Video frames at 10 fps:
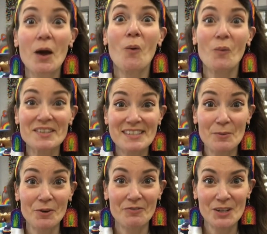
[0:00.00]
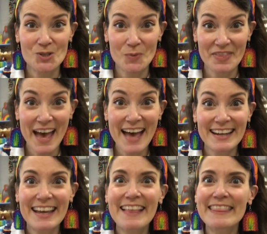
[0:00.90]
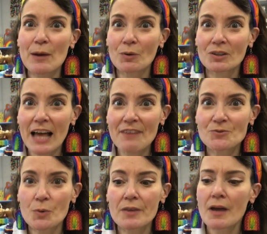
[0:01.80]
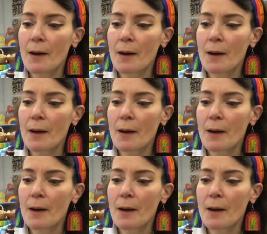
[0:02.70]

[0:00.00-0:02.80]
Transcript: Once they were finished with that, they were left with